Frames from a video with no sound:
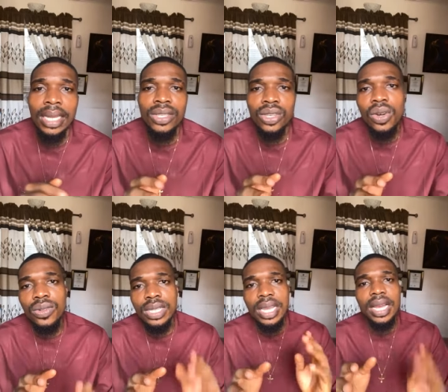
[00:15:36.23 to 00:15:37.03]
and it's
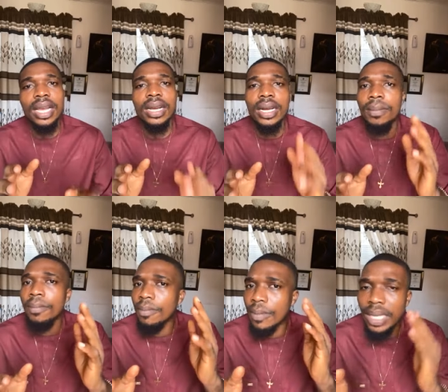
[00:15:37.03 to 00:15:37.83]
called
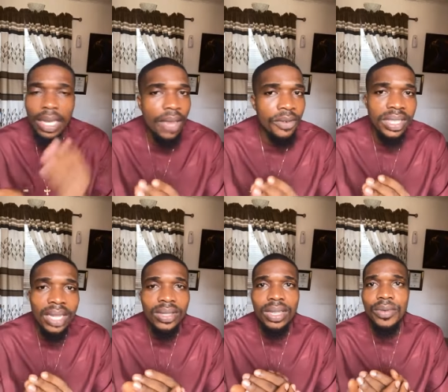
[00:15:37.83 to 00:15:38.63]
the every
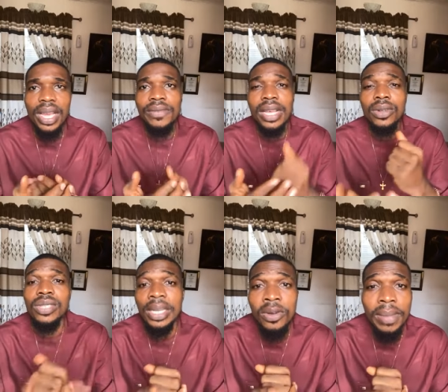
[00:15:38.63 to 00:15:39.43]
Saturday we have the
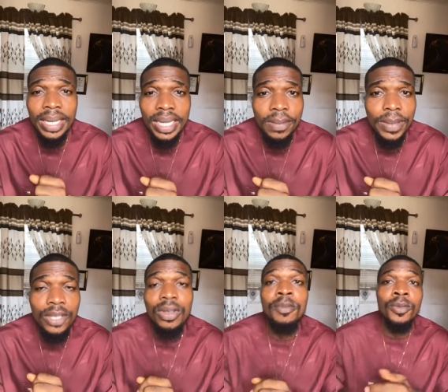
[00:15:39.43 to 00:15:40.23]
AgroCycle
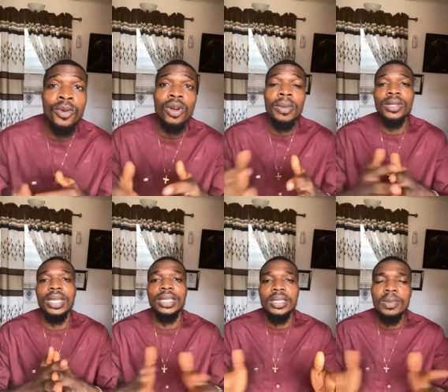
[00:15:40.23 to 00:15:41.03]
marketplace where people come
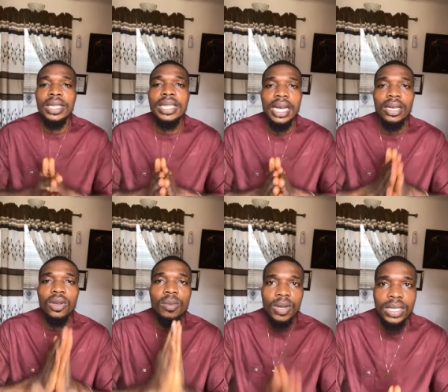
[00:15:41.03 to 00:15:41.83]
out and display their
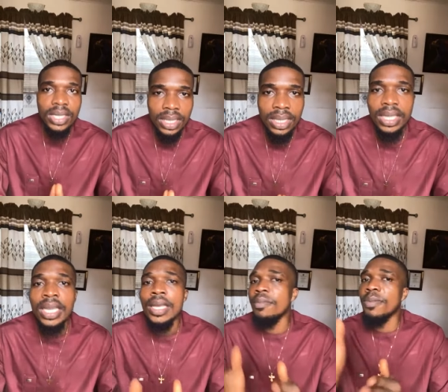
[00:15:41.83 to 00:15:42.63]
commodities.
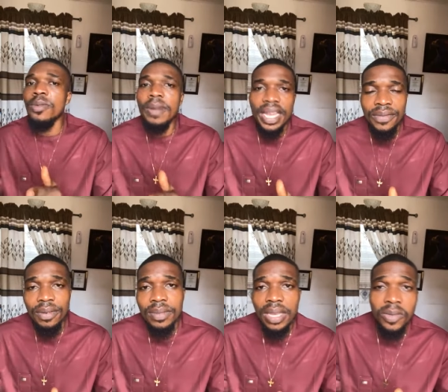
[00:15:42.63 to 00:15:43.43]
People buy
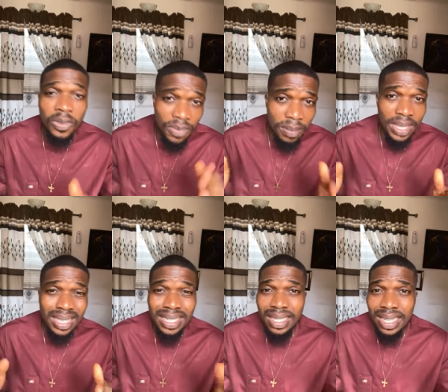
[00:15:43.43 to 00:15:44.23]
from them. Some
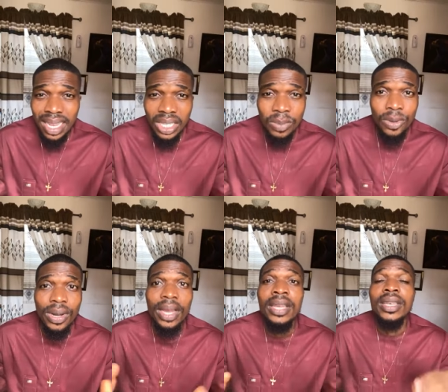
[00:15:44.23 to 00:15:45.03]
farmers are in the
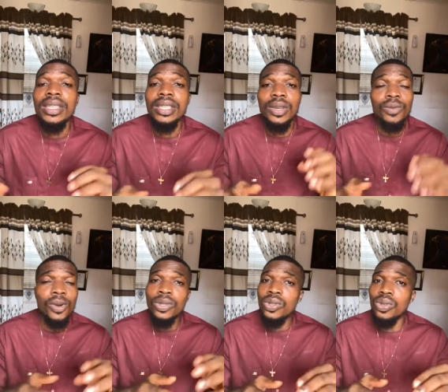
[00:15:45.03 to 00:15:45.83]
diaspora. They
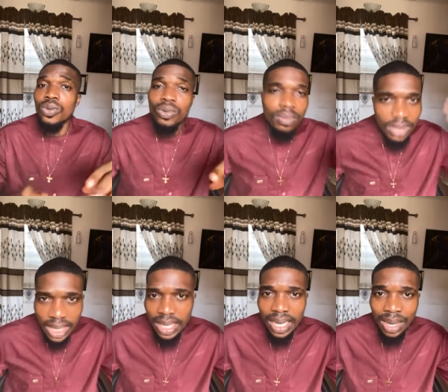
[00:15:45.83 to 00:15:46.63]
want to
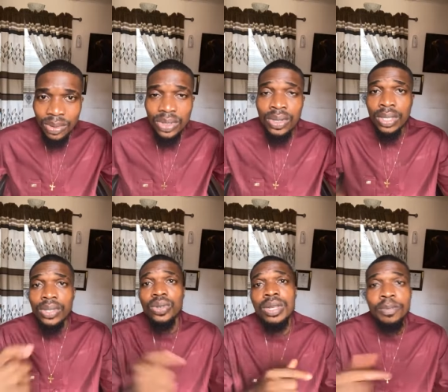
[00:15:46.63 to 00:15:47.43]
take it out,
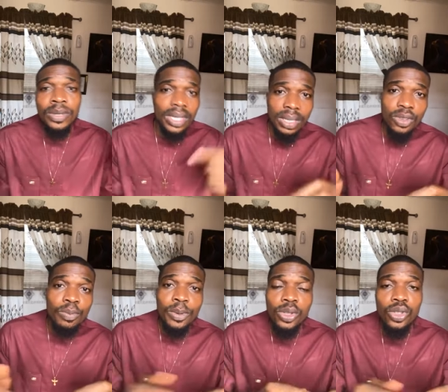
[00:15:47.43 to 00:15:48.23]
so they put it.
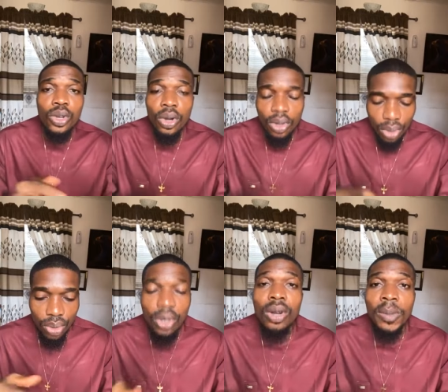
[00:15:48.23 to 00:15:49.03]
You put your
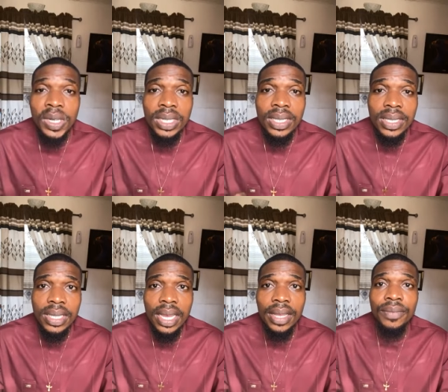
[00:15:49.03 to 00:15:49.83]

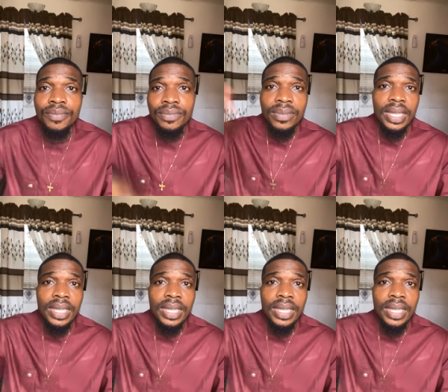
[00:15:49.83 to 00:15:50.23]
commodities there,